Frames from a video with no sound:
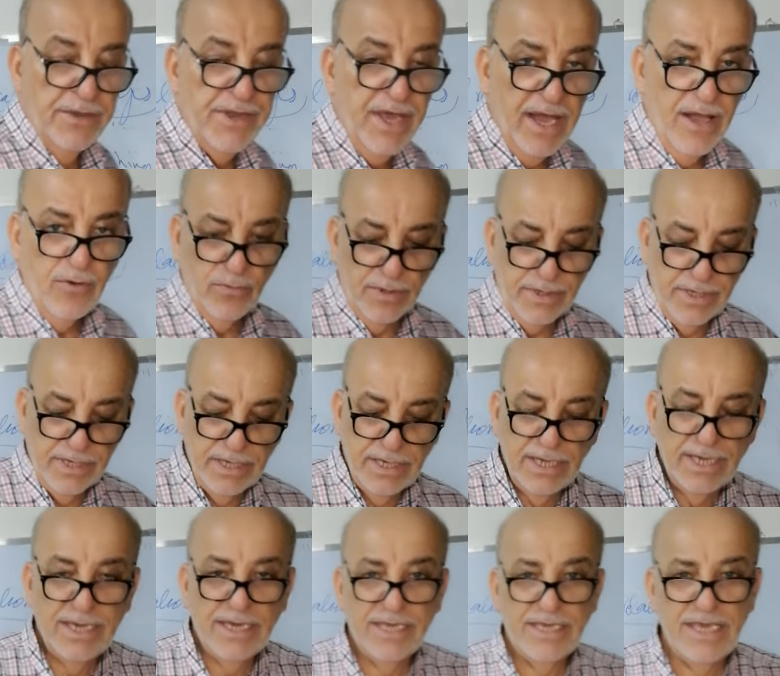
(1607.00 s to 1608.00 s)
now
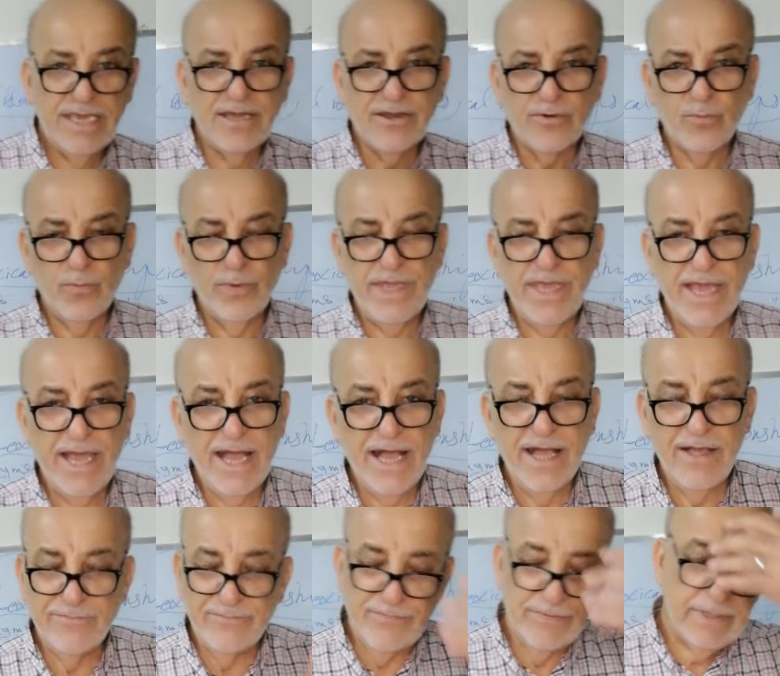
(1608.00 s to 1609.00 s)
here we
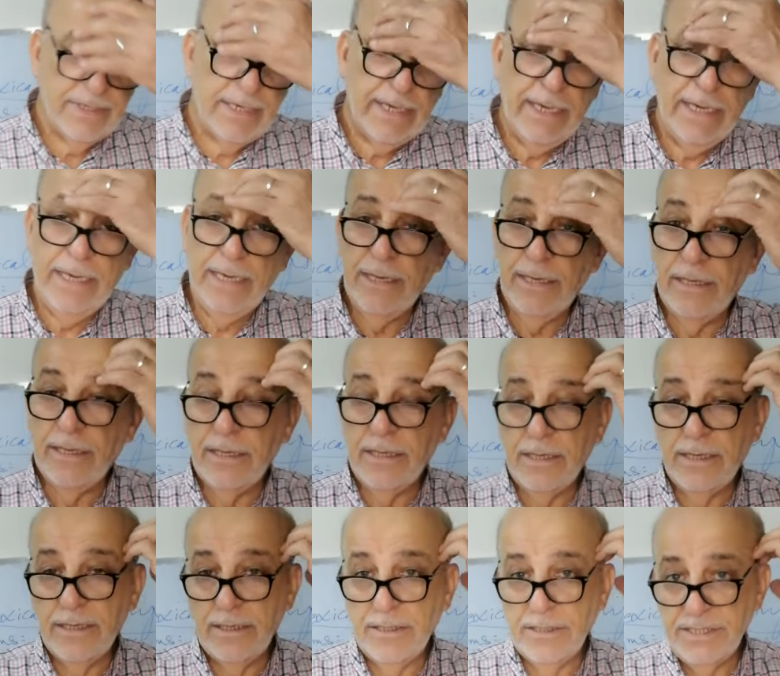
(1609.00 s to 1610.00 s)
have,
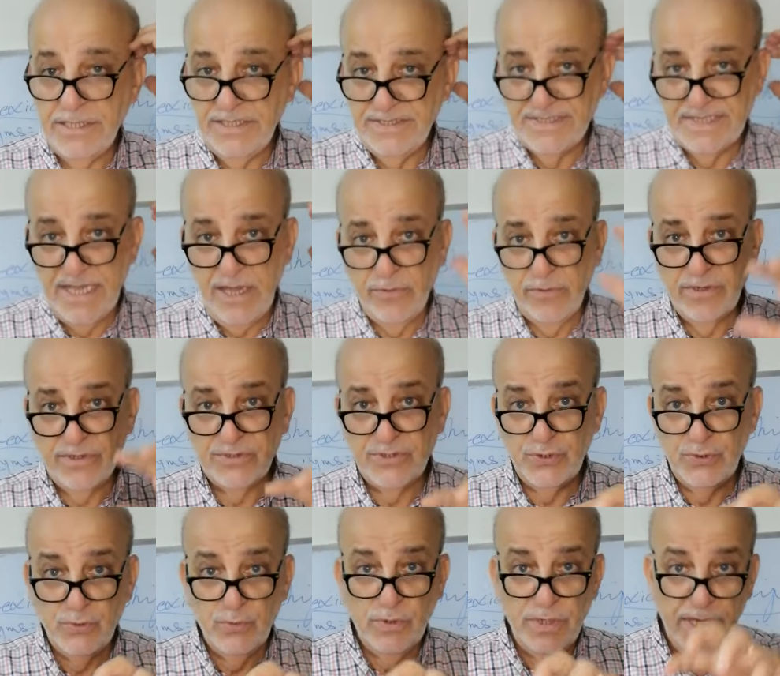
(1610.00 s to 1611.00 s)
he's going
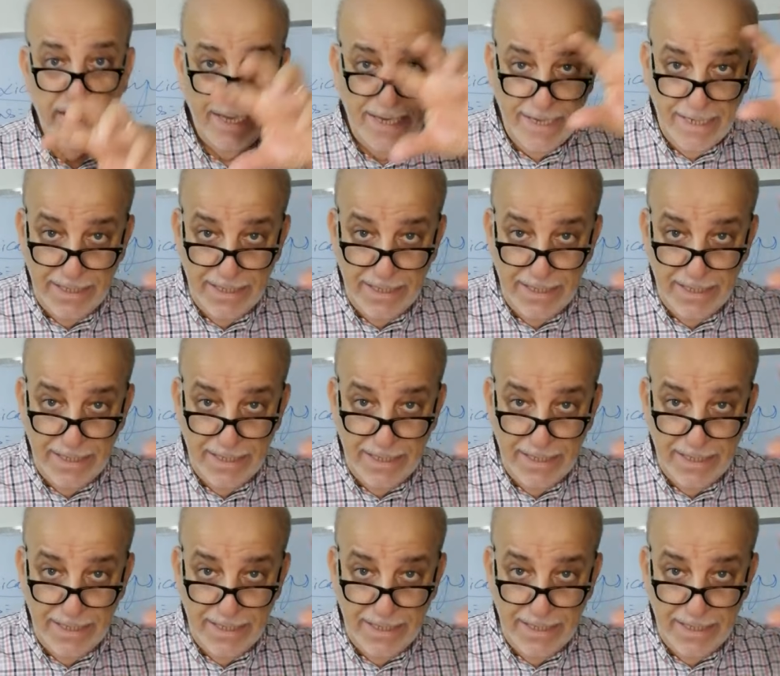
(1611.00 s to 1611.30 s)
to